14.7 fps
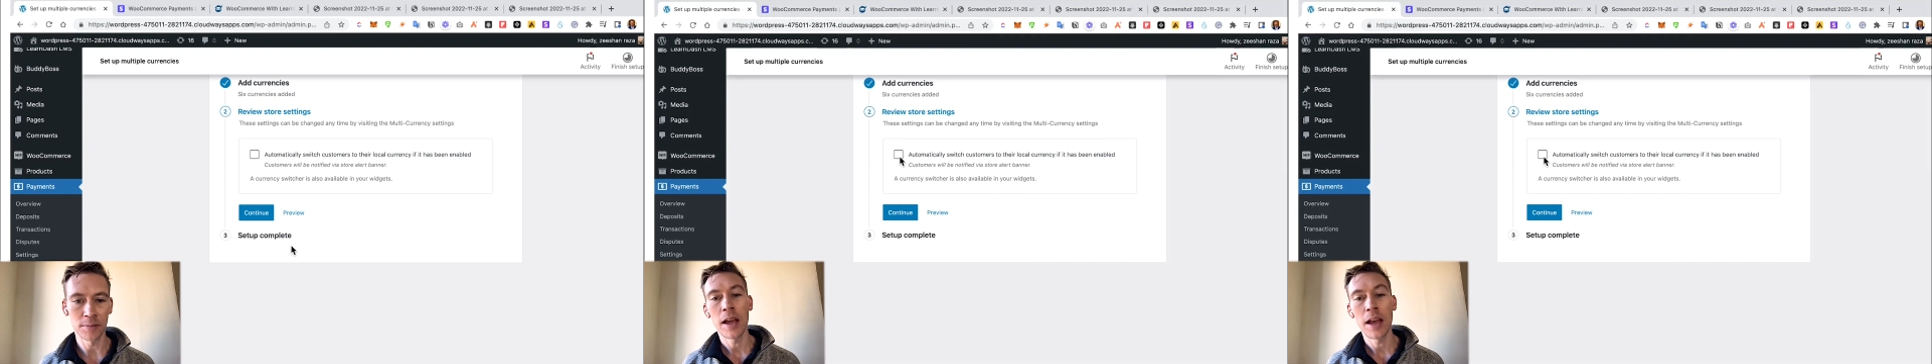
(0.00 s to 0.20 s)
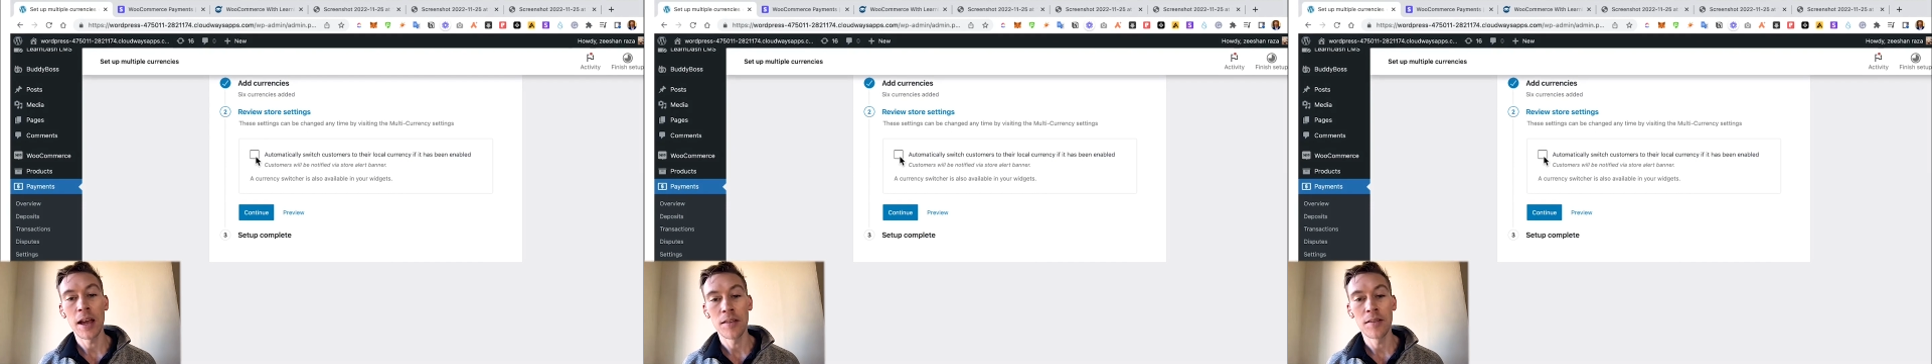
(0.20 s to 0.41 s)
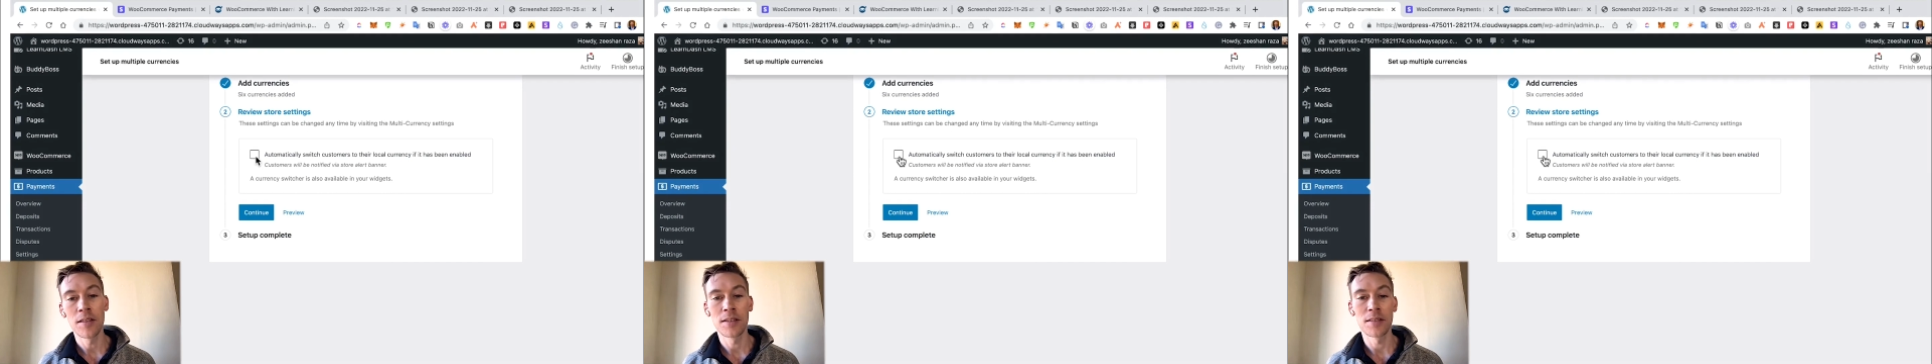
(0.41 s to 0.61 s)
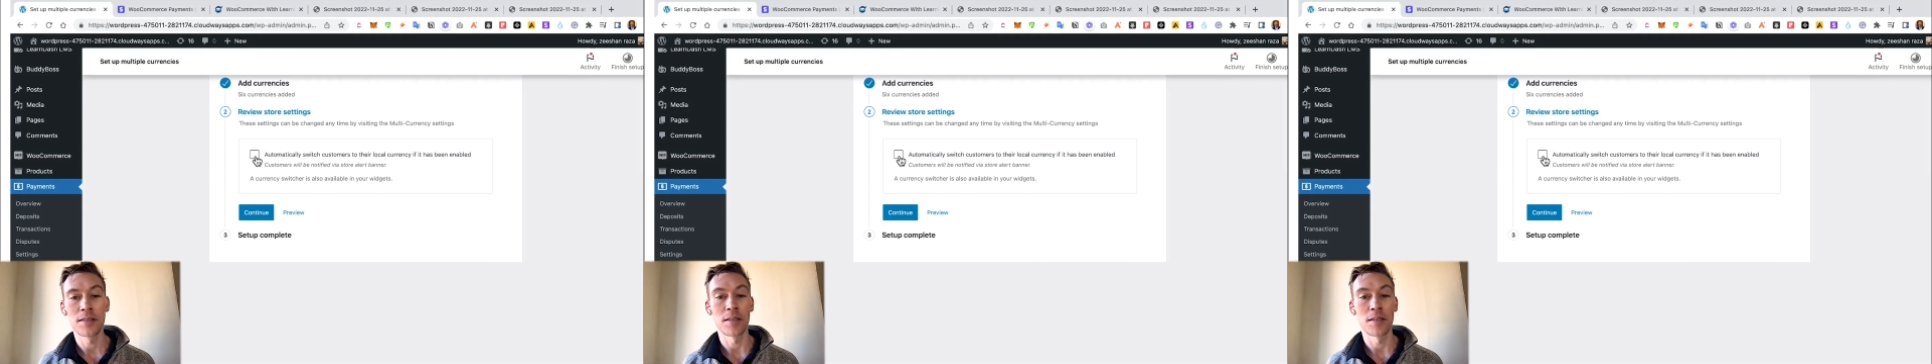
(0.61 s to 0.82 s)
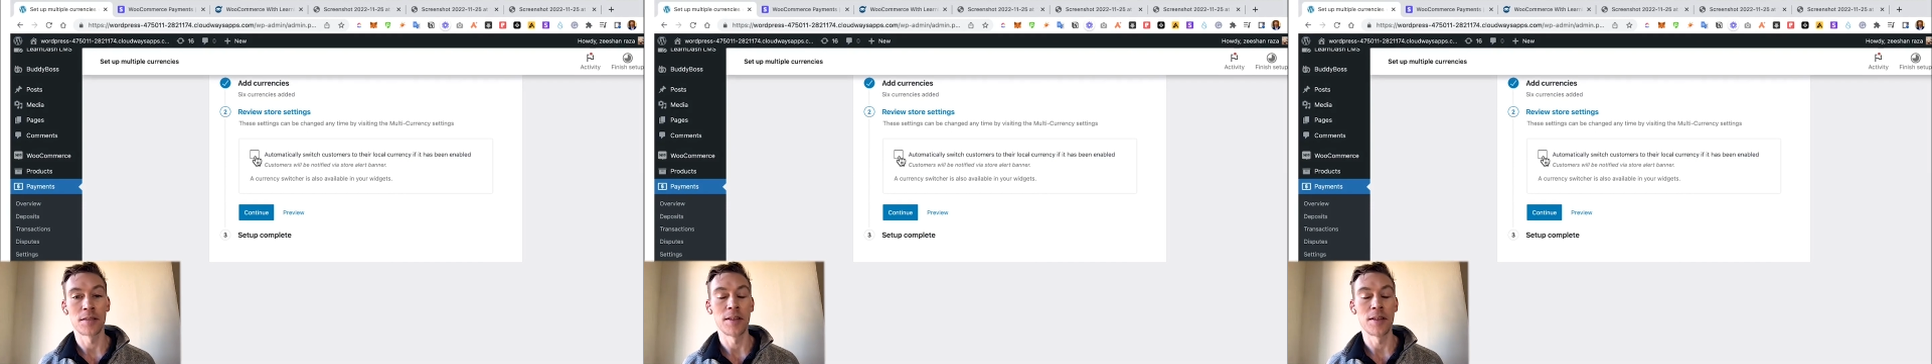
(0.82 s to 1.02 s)
And this is
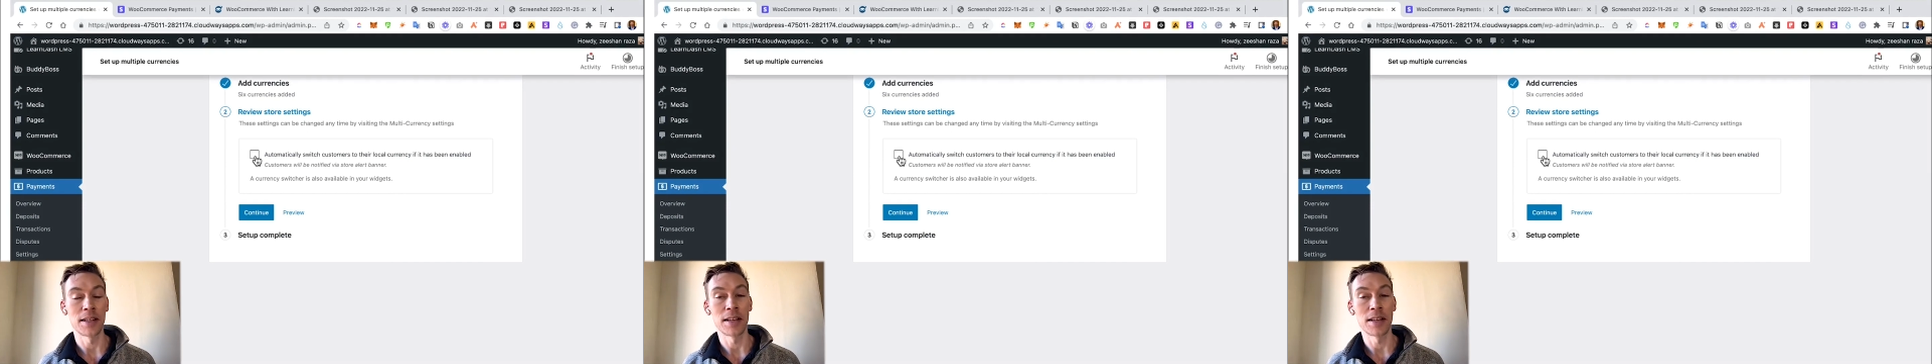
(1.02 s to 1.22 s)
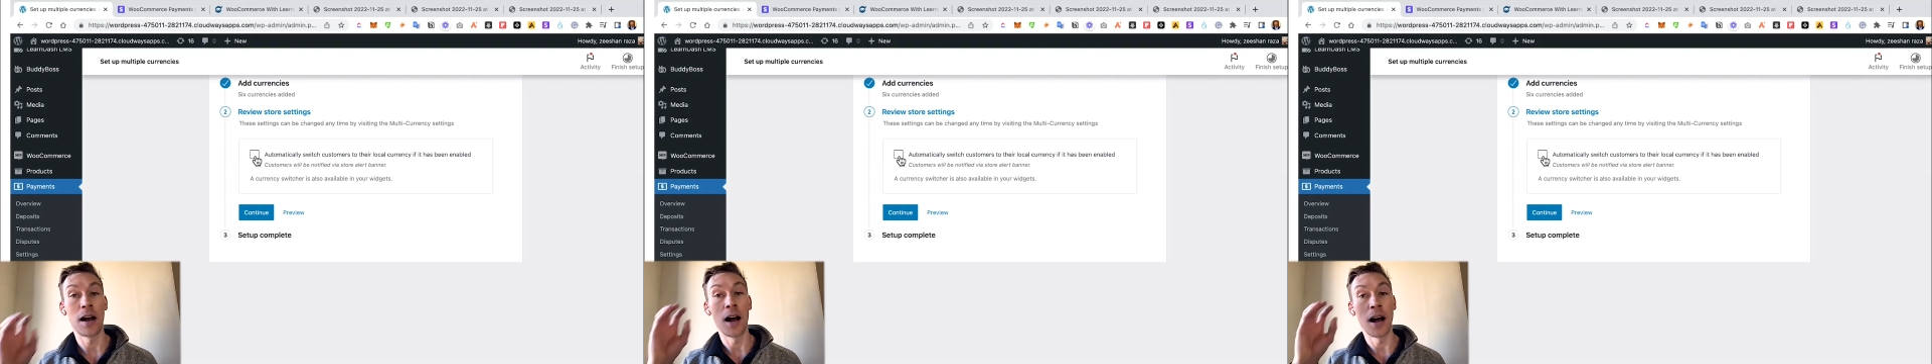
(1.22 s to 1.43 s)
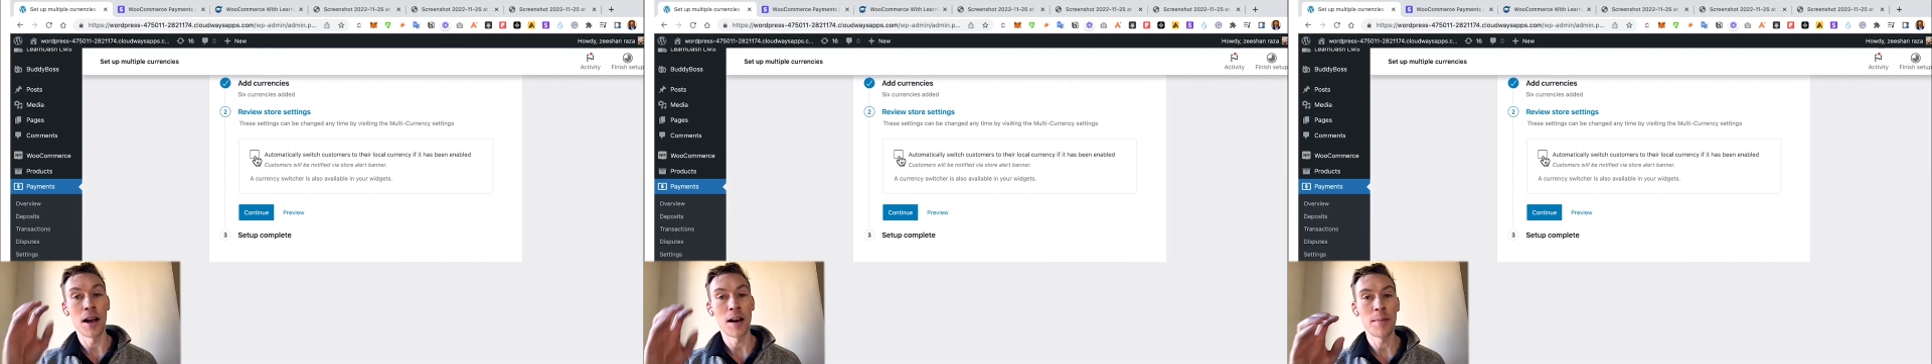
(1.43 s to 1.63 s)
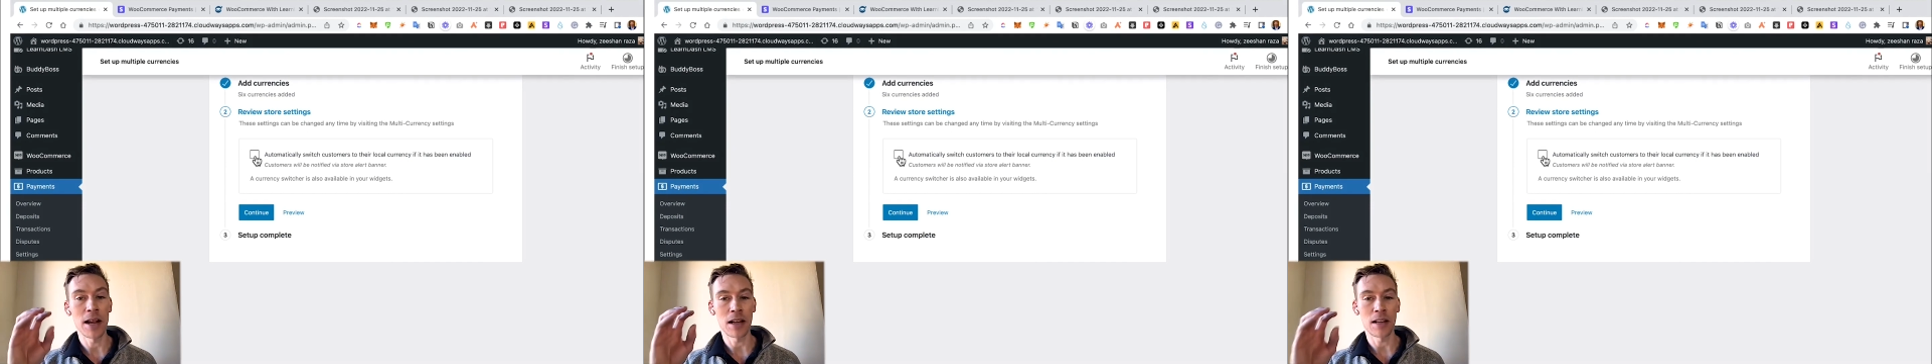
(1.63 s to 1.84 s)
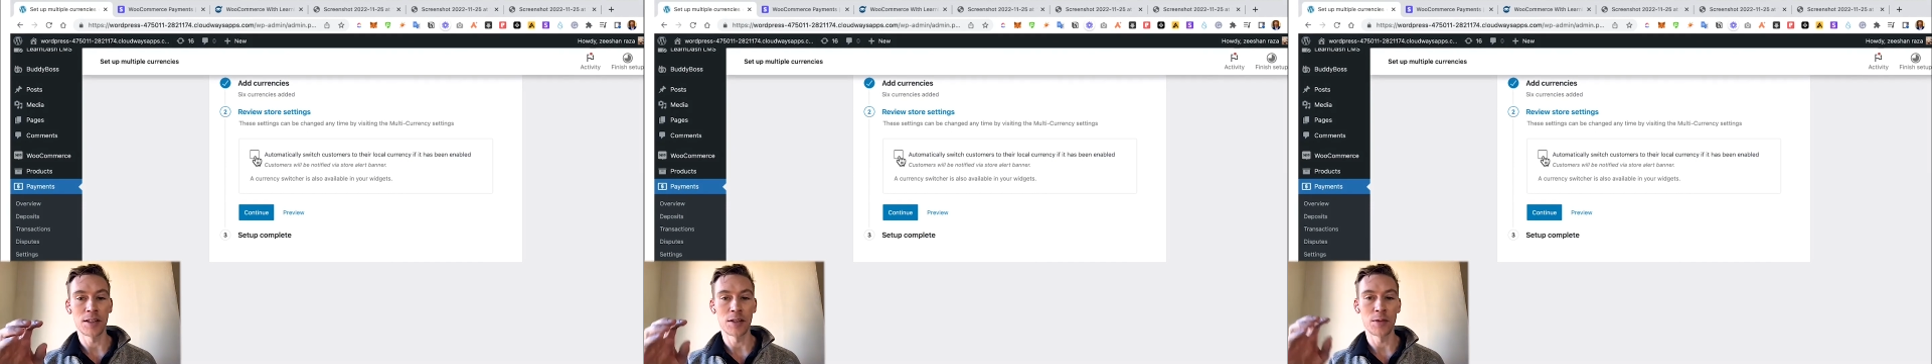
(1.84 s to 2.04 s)
also nice. It
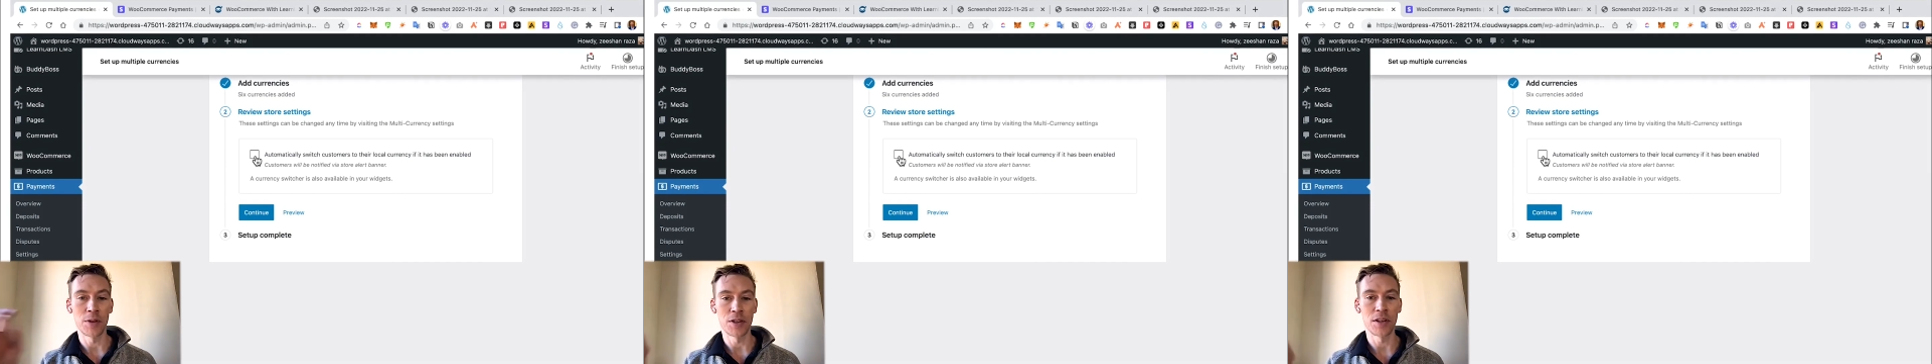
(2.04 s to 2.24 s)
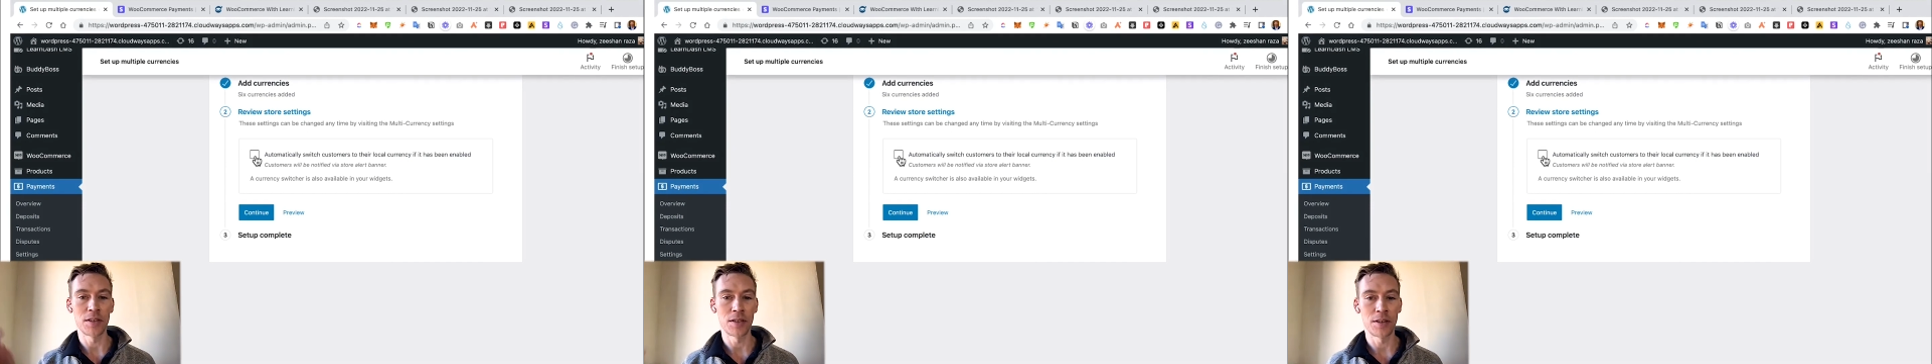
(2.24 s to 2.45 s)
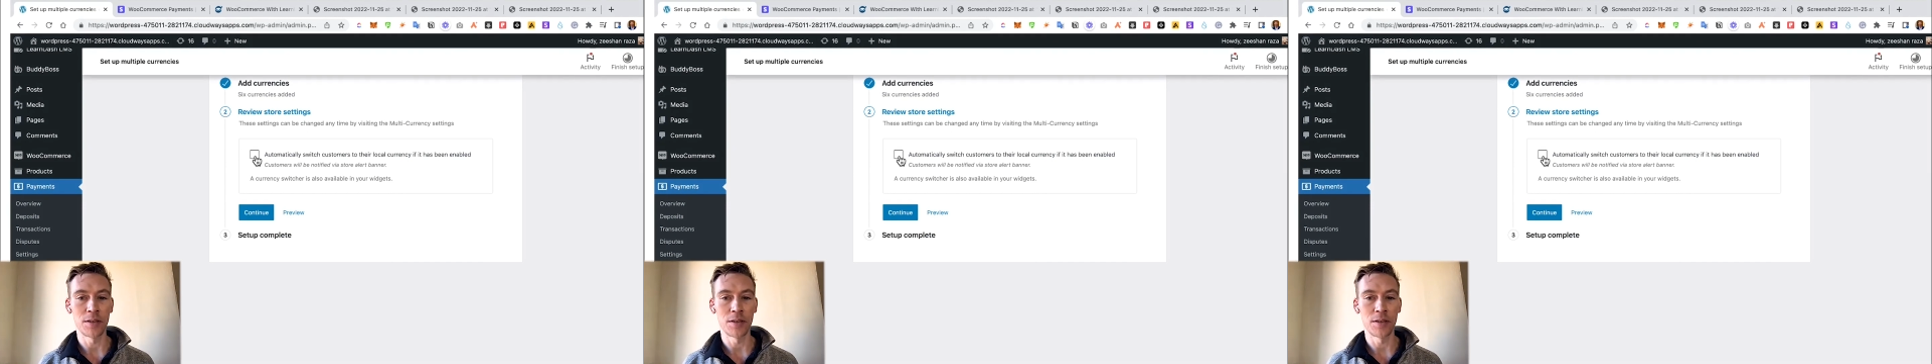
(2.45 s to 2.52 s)
automatically switches